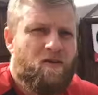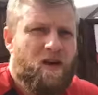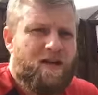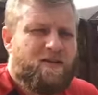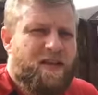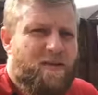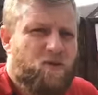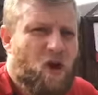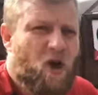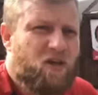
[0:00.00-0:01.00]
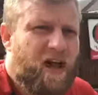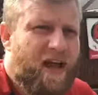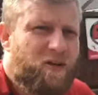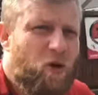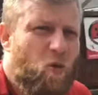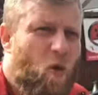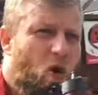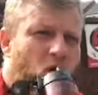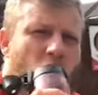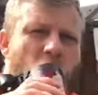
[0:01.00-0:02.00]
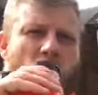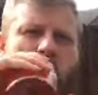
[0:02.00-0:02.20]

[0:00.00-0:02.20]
So let's see them scores, guys. Who won?